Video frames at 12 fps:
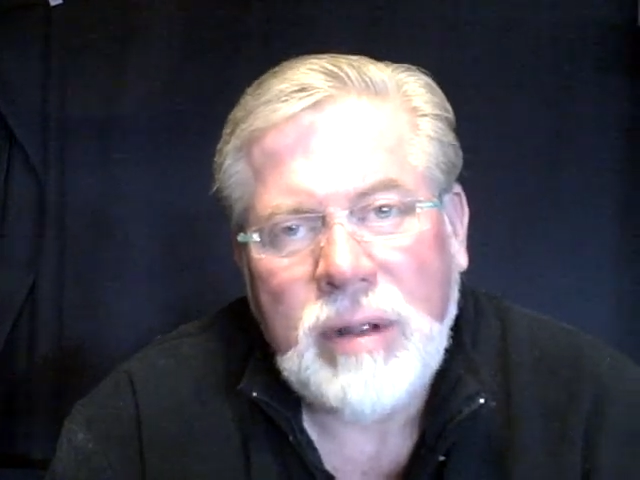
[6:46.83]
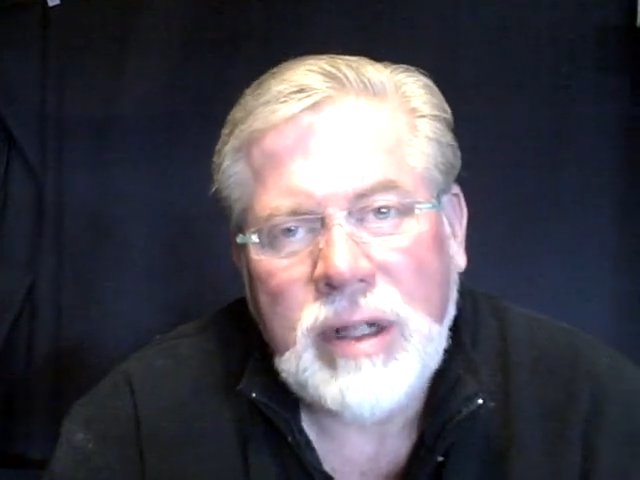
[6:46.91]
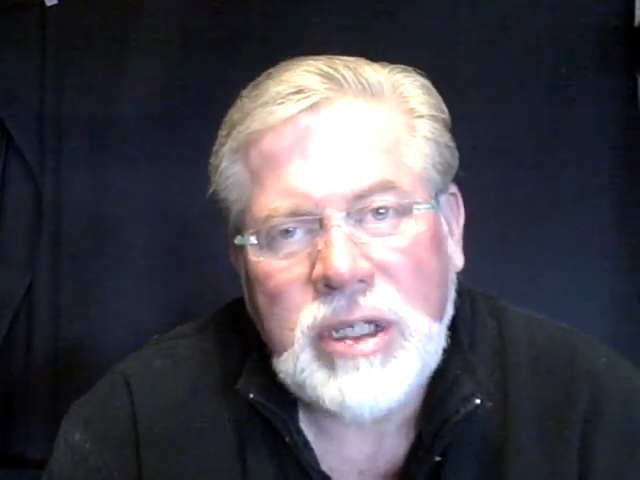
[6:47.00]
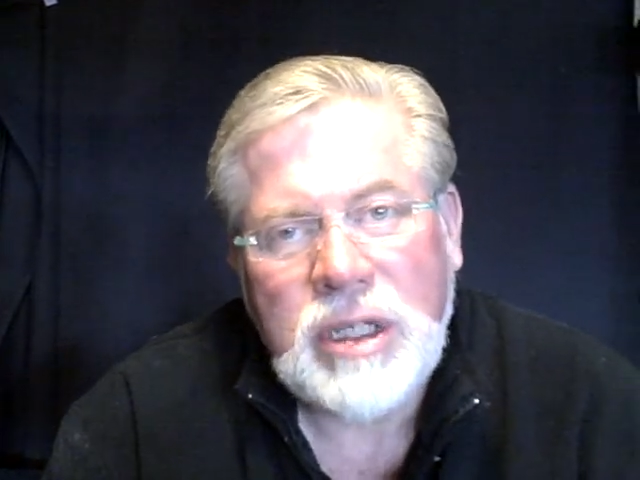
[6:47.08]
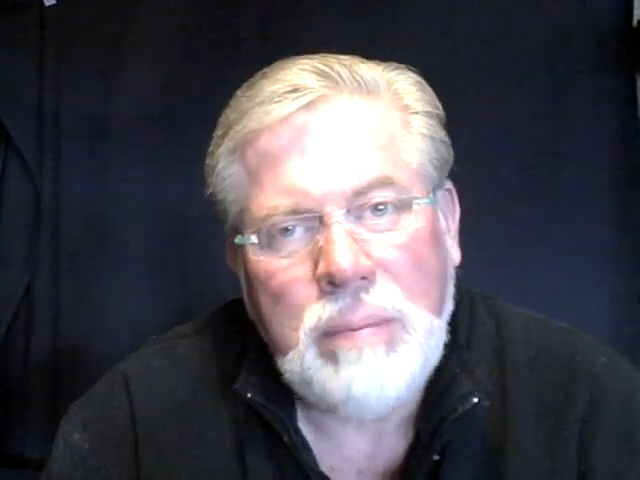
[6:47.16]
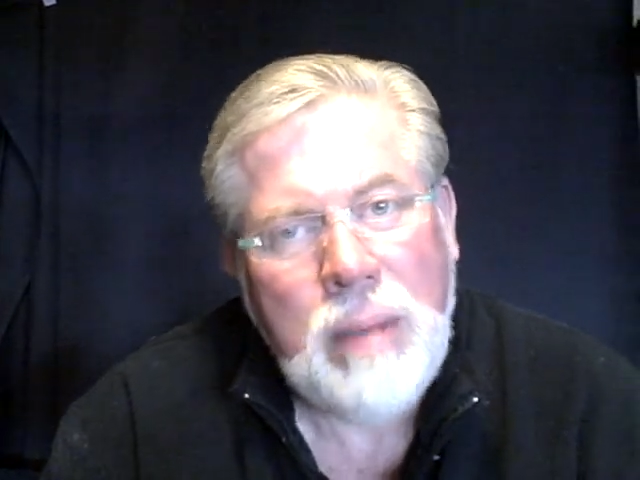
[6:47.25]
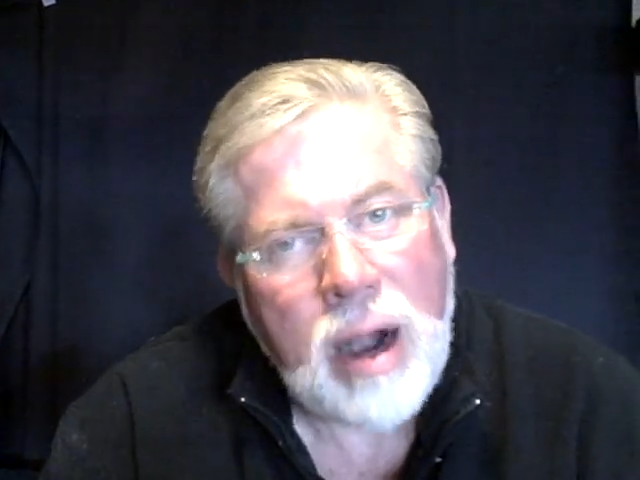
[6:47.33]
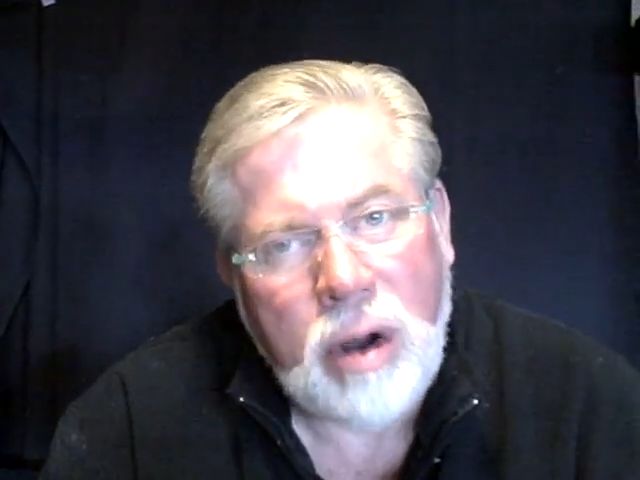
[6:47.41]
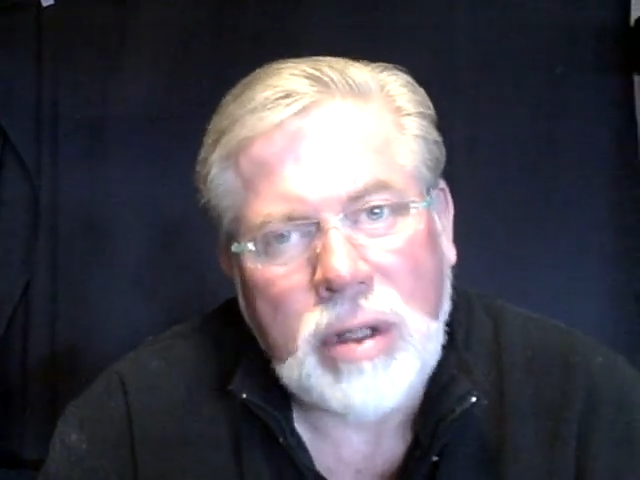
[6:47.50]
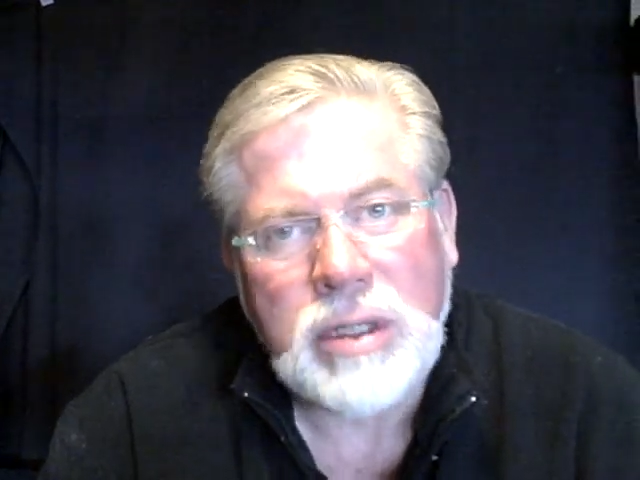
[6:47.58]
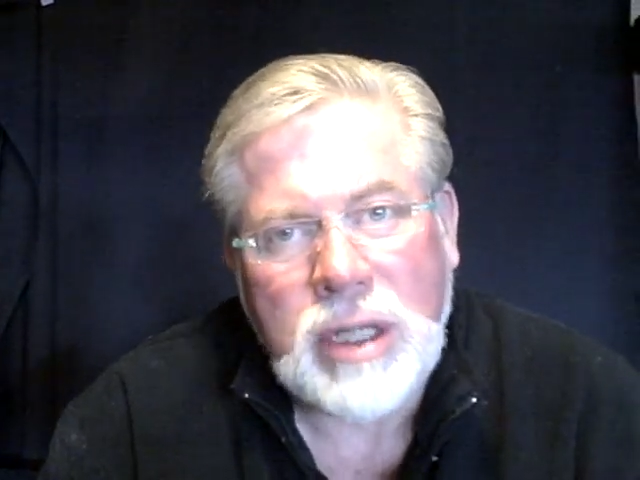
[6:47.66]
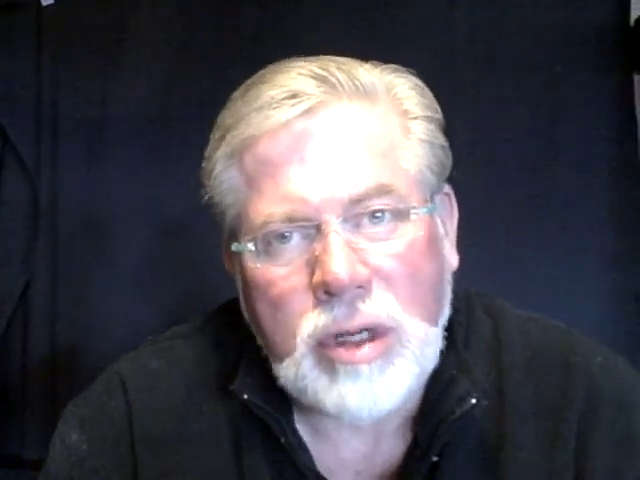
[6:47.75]
It's the
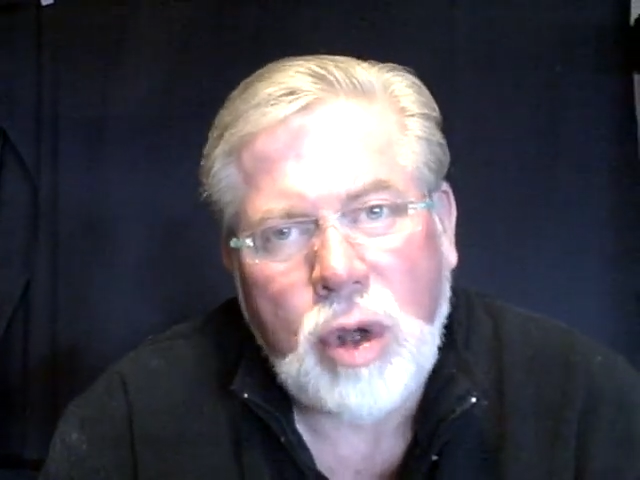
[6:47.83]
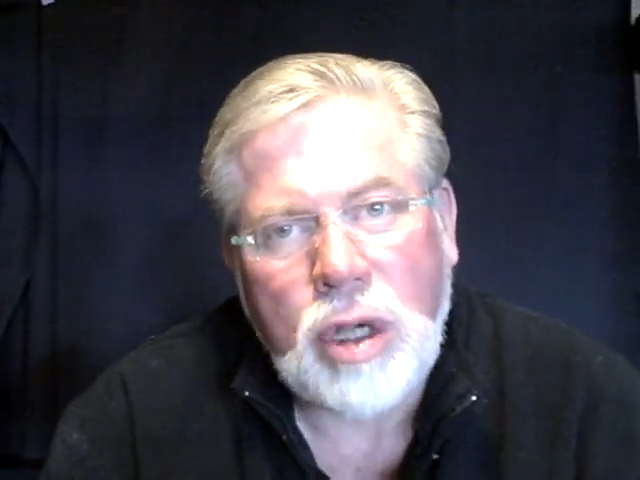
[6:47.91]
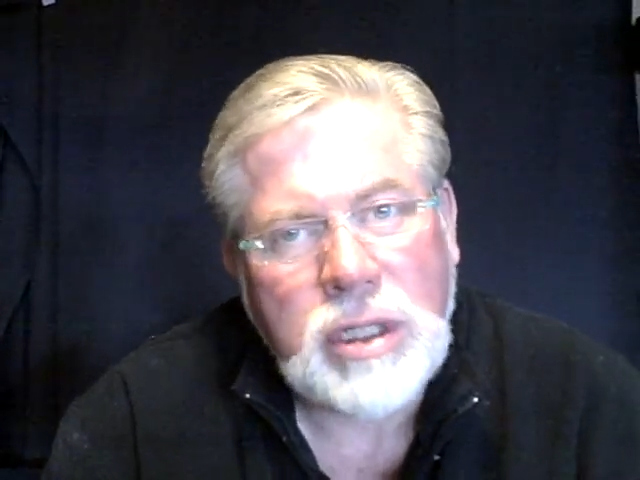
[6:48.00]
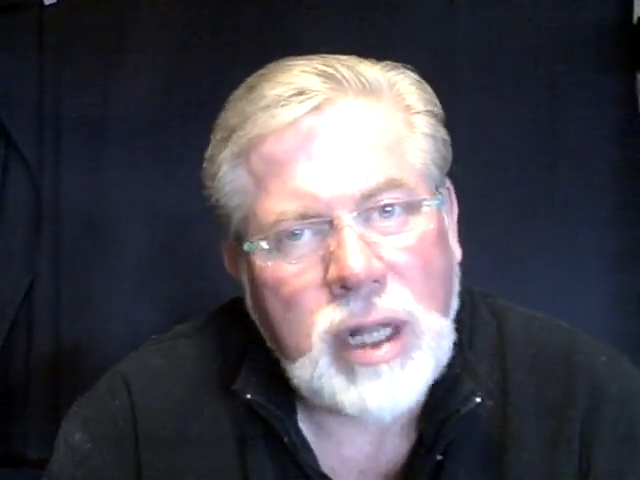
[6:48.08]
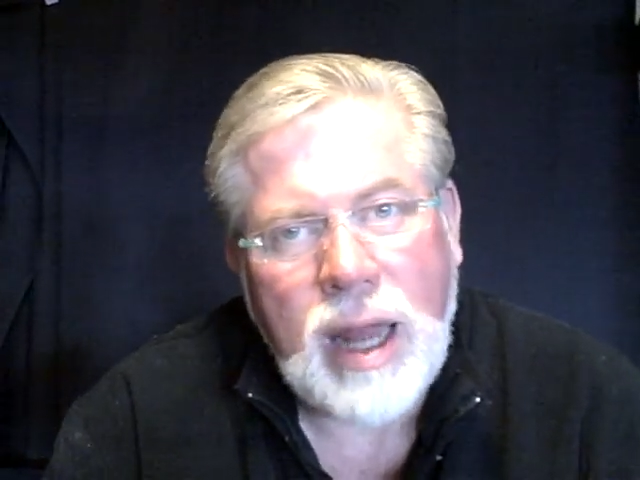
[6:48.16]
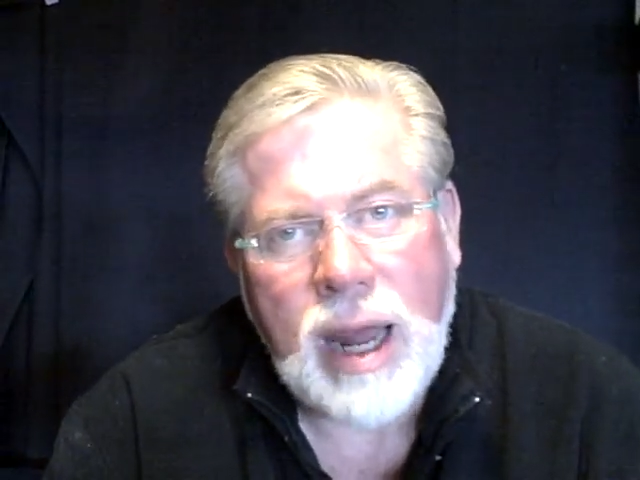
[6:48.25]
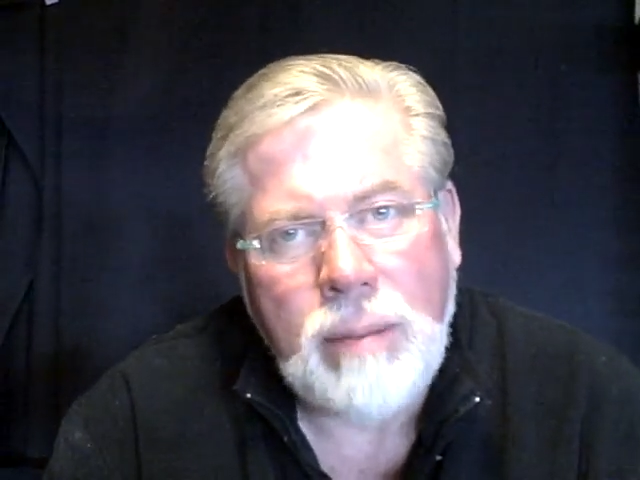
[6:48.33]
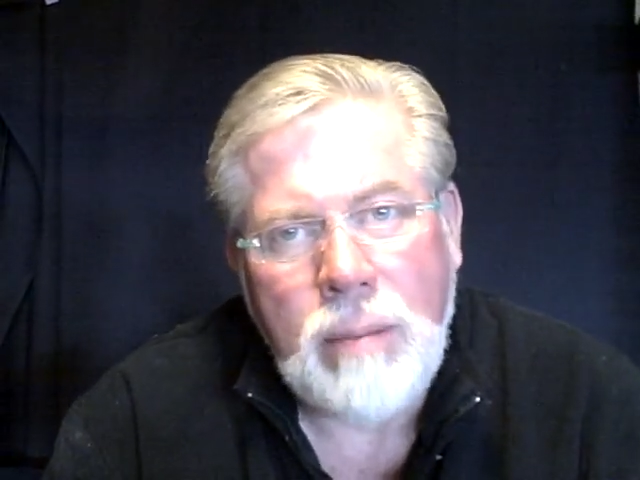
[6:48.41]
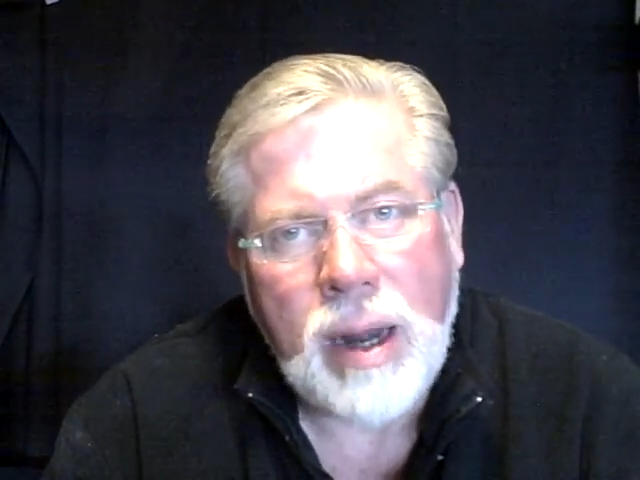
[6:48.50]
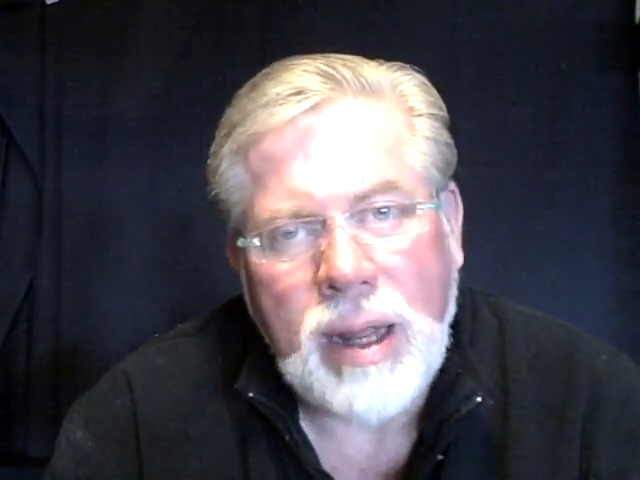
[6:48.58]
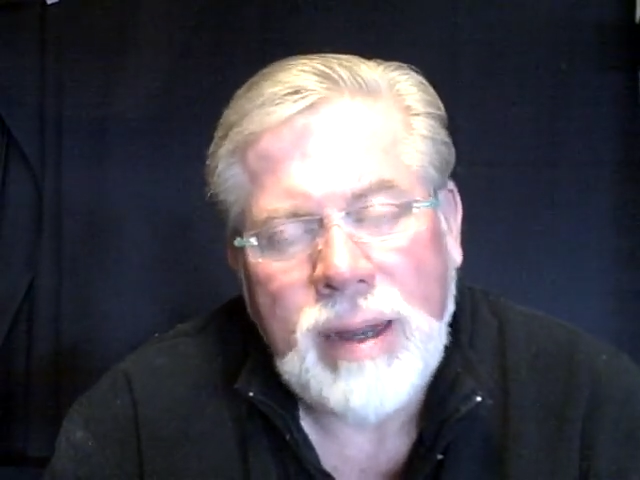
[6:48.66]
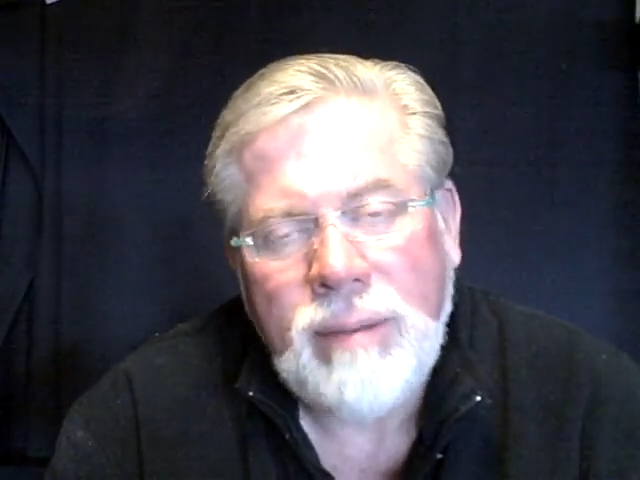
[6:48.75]
barrels that cost a lot of money.